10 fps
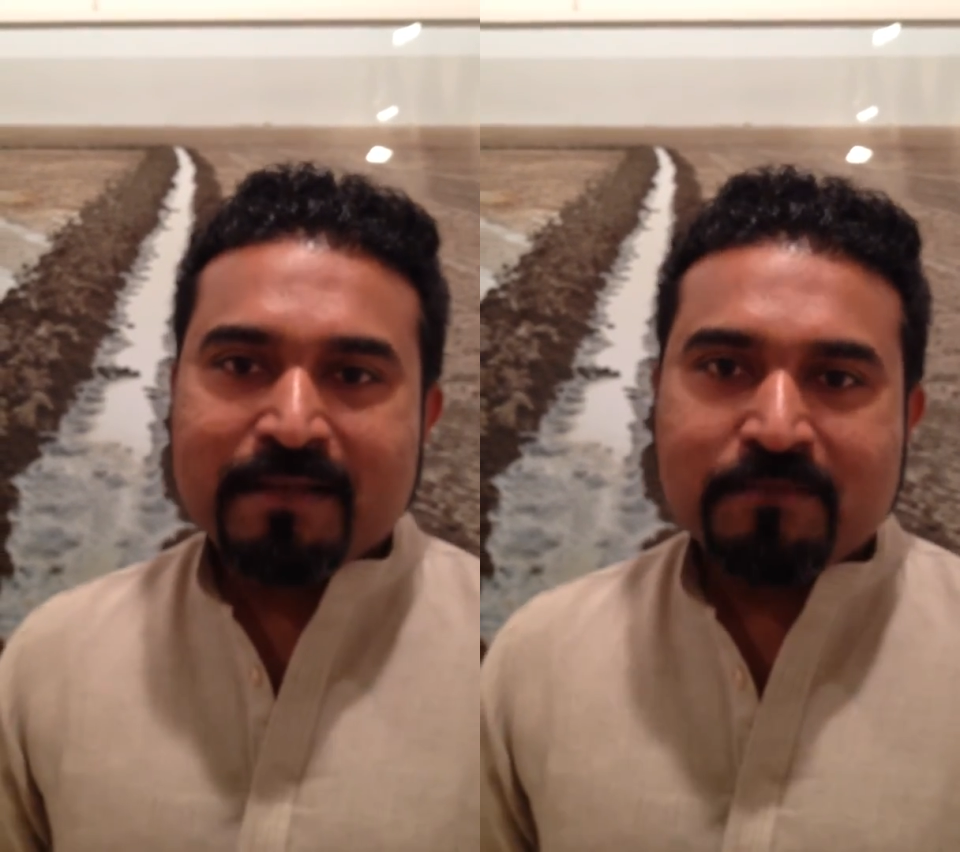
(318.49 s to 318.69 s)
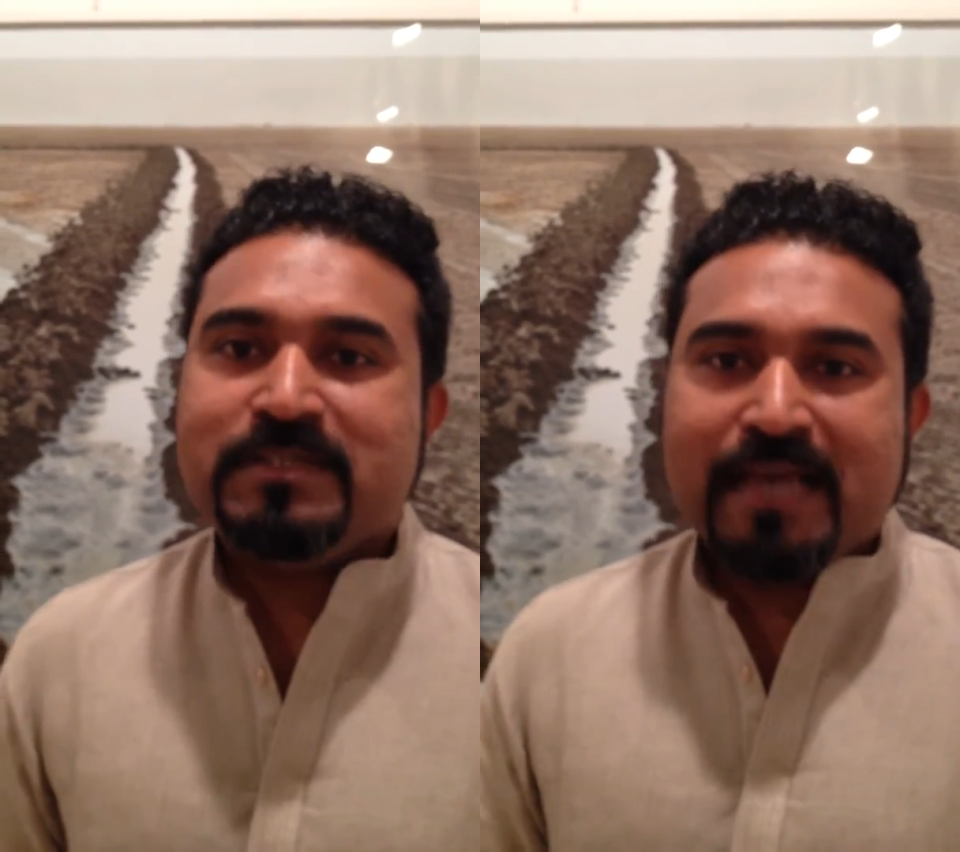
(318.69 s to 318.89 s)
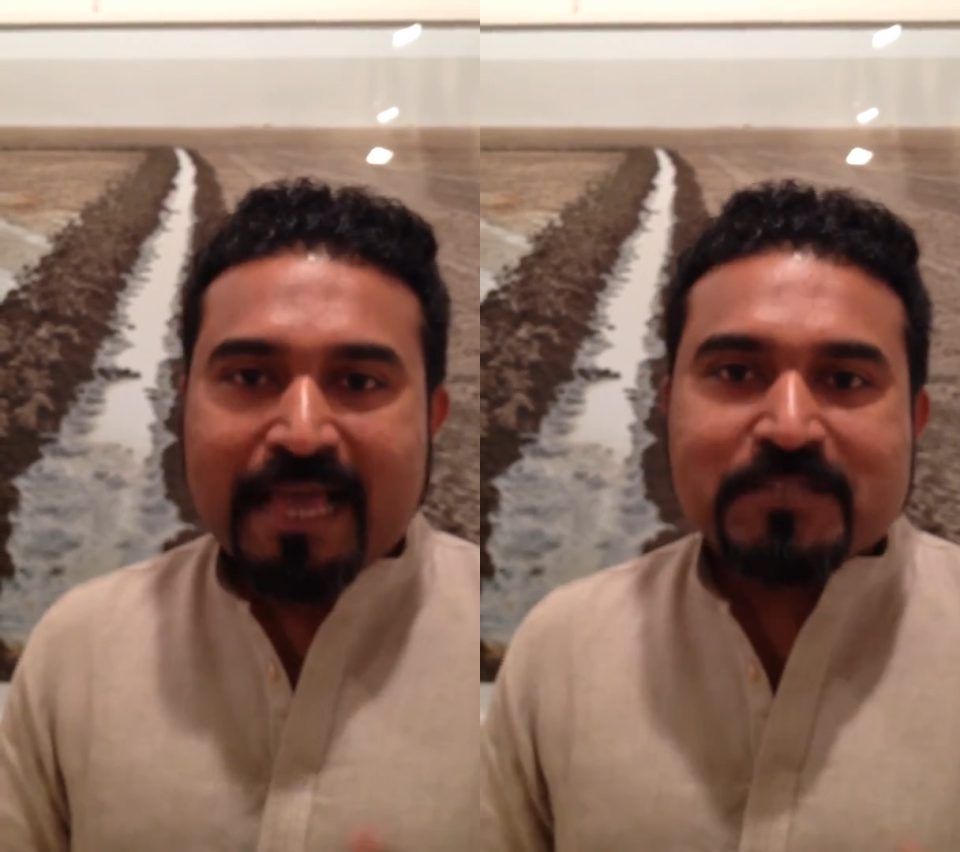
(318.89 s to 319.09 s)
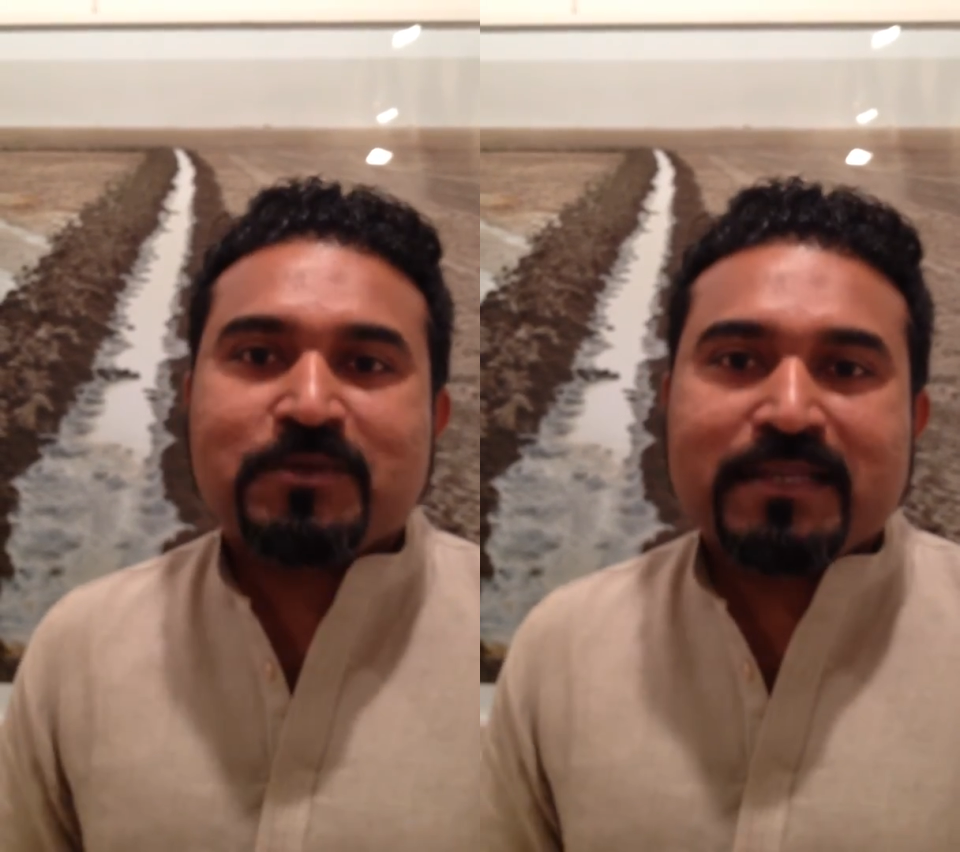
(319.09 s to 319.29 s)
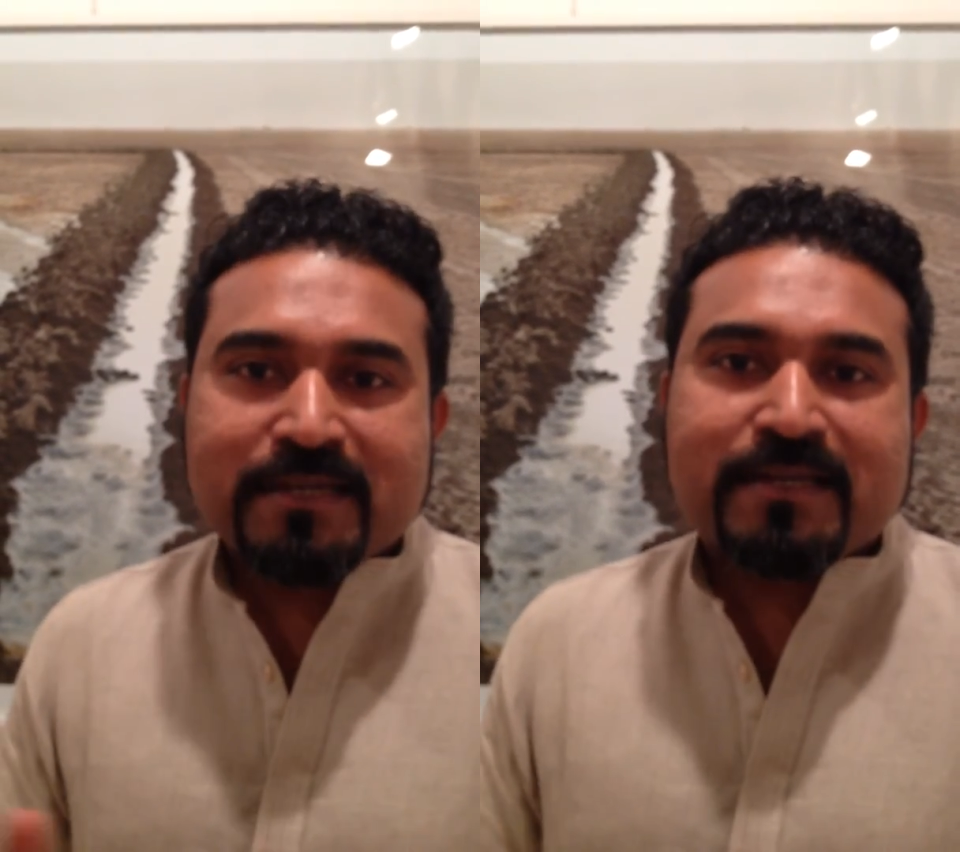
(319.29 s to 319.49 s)
which
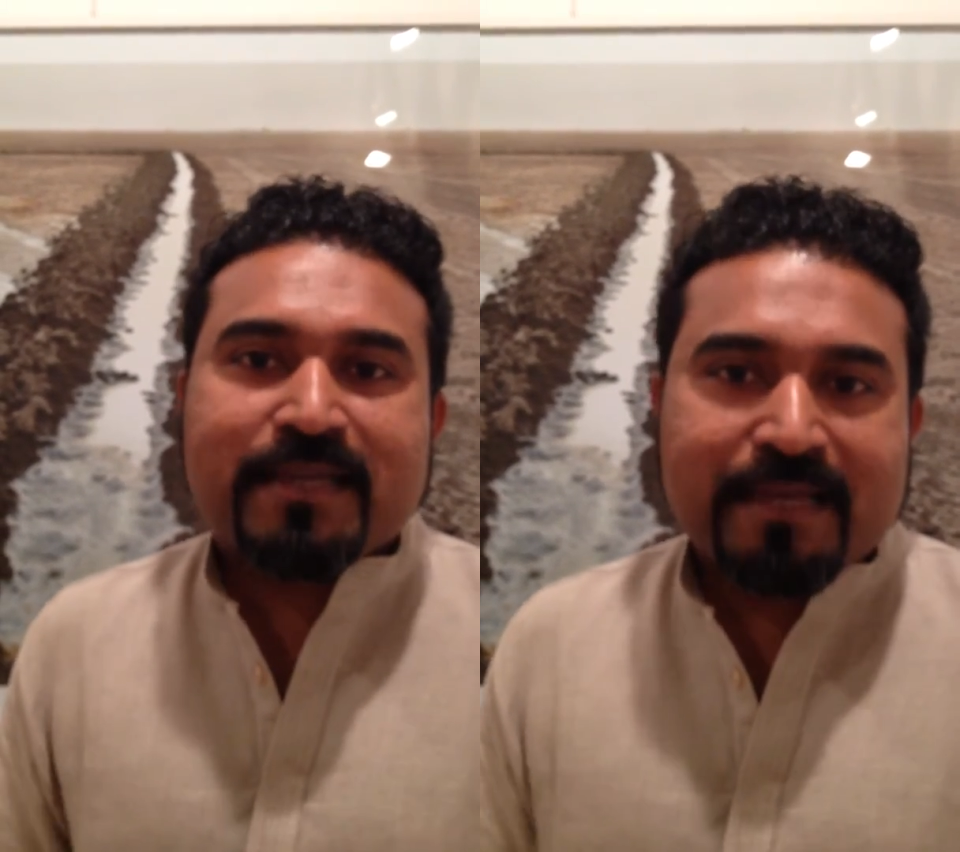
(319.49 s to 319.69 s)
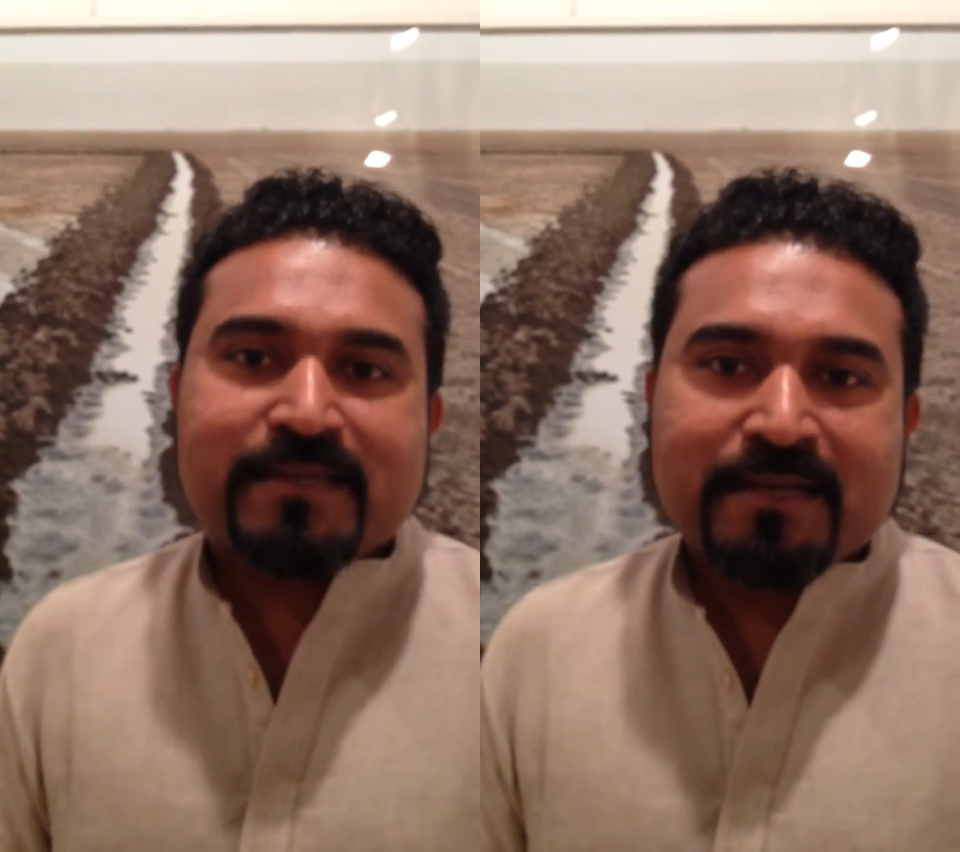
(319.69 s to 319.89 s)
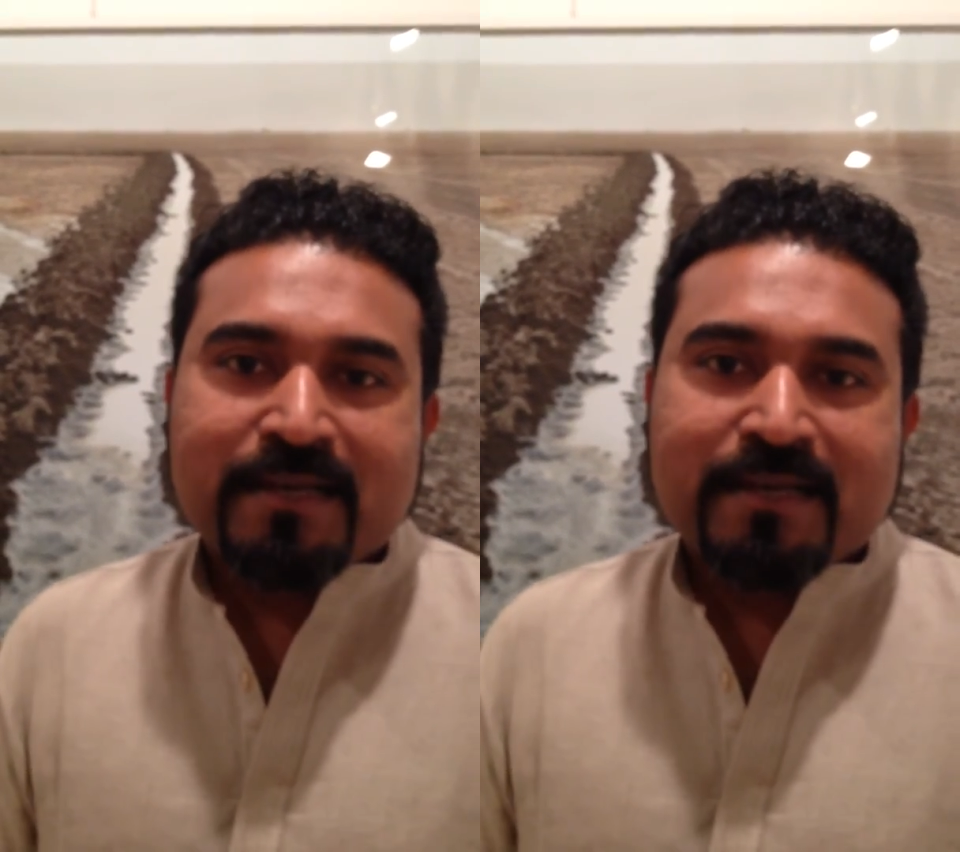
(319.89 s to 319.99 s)
actually create